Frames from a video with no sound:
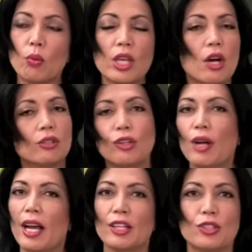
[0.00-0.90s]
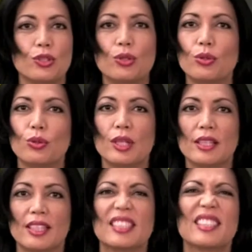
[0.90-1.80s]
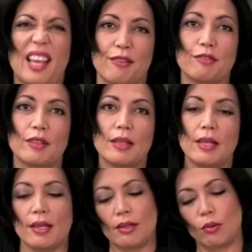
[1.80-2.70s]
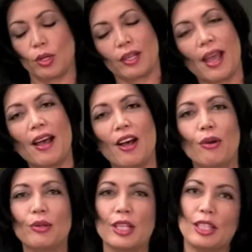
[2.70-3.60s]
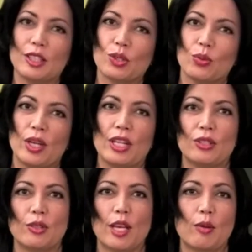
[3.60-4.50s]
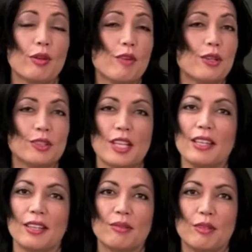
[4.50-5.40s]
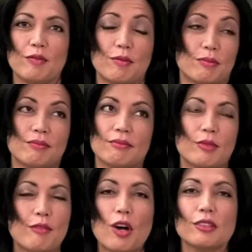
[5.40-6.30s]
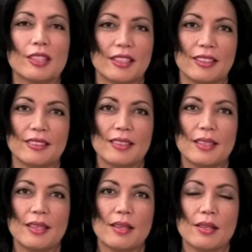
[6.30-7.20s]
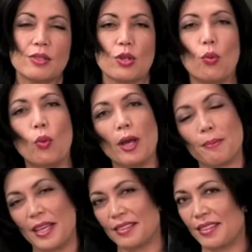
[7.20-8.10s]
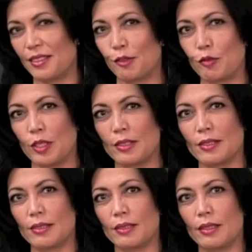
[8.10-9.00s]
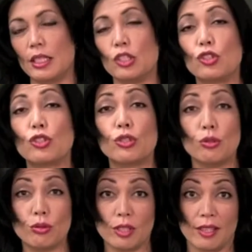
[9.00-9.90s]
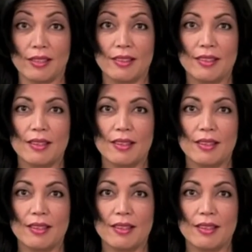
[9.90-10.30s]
We all know how to do the stuff. Work out, eat this way, do that. We've all done it. We've all done it. So what makes the difference in choosing